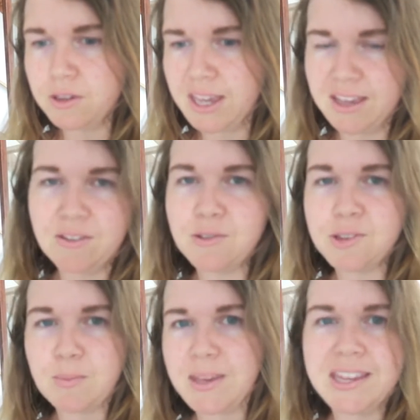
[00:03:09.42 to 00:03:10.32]
yeah, it would
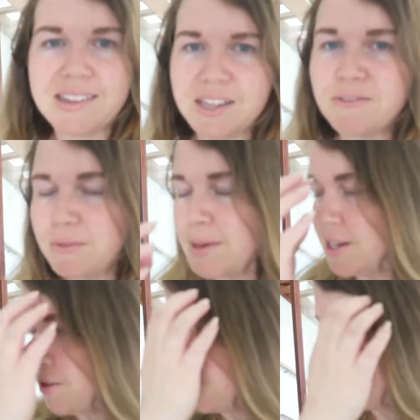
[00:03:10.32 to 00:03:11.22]
just be easier for
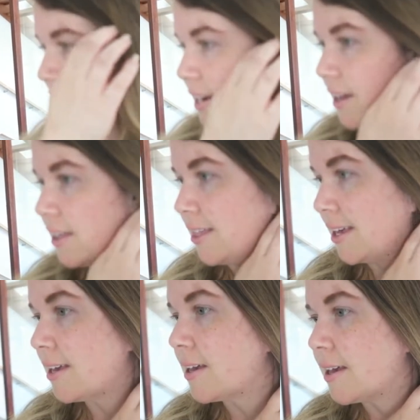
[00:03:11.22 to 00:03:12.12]
me to do that, I
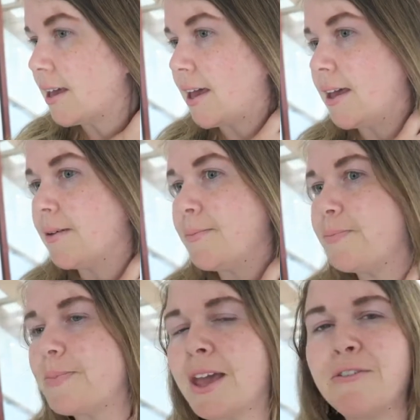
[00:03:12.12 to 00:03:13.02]
think.
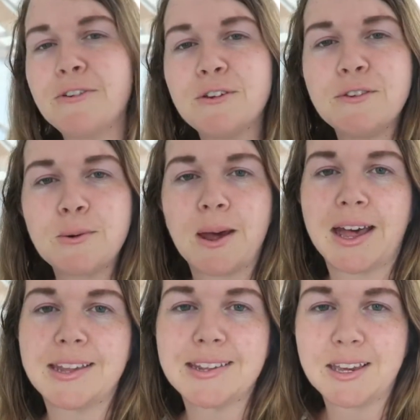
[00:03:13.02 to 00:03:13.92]
Um, a few of you were
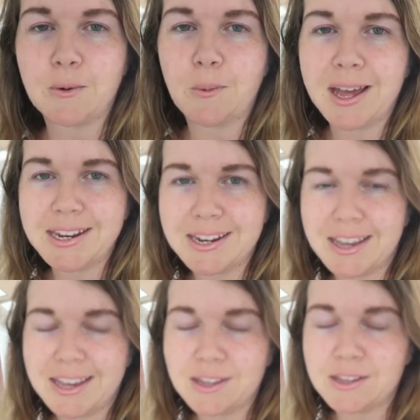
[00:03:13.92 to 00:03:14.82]
asking why did
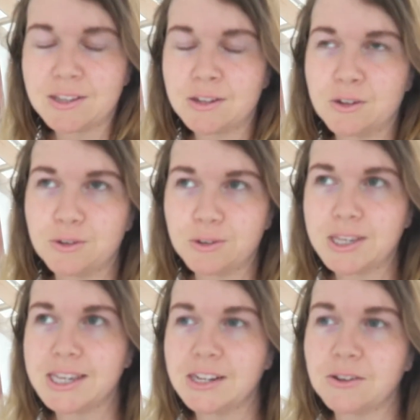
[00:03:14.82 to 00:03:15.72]
I do
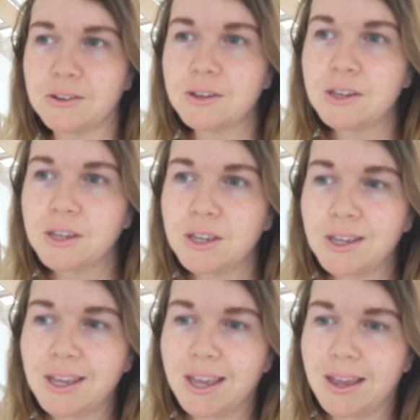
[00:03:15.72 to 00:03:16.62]
keto.
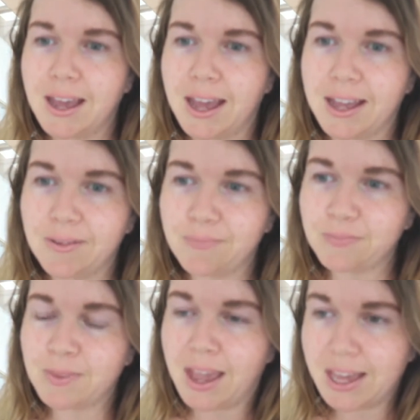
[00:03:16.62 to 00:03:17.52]

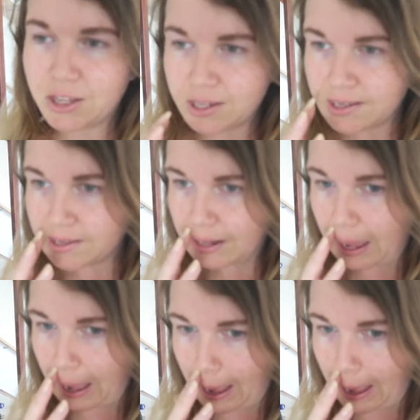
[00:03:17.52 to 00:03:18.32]
Um, I just,